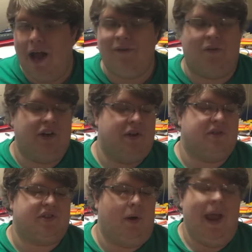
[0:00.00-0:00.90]
I've ever
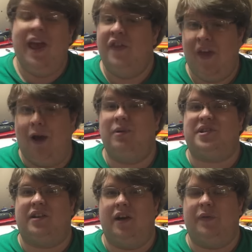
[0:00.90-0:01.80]
used, so that was
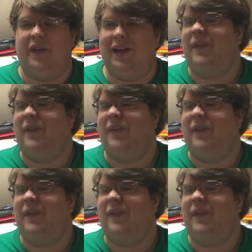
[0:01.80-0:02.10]
a good thing.